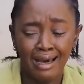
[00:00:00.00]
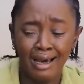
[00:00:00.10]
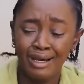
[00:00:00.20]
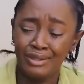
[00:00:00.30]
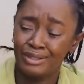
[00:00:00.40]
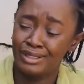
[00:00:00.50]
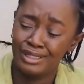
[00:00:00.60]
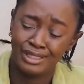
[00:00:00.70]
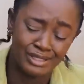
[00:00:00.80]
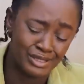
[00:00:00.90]
How could
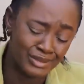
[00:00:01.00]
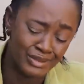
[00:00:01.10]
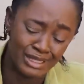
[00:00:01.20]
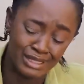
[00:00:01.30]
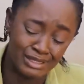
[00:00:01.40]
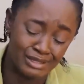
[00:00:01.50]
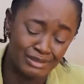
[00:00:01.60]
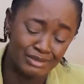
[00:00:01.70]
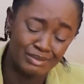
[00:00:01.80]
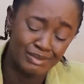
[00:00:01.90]
he do this
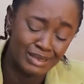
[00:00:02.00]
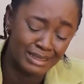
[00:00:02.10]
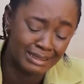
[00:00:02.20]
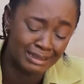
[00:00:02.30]
to me?